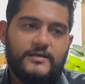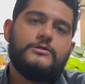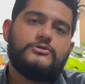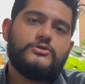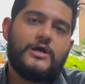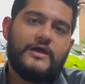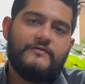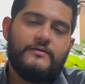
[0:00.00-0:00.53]

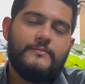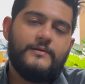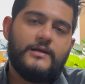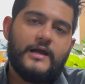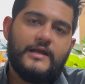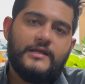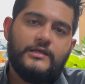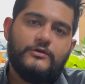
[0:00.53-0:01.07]
So I will be
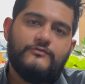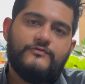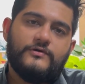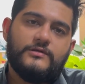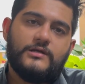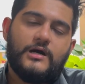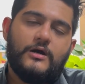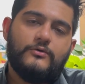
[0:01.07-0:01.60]
guiding you
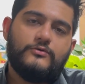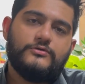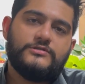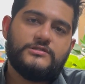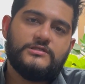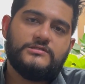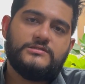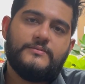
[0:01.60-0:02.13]
further how to
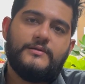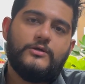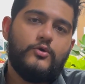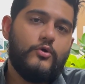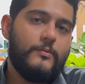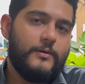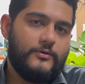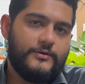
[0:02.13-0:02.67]
search them and
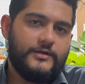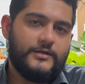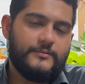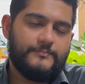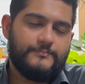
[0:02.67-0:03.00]
go about it.